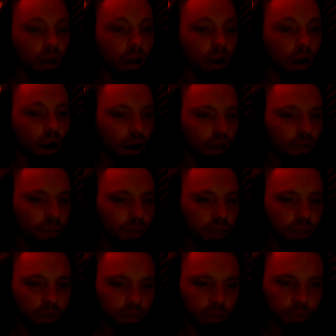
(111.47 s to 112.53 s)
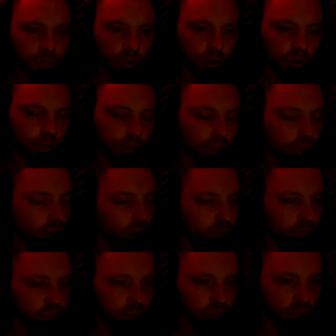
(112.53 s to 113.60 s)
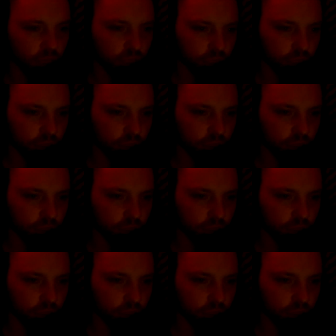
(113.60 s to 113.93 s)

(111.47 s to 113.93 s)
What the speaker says: I immediately noticed a conversation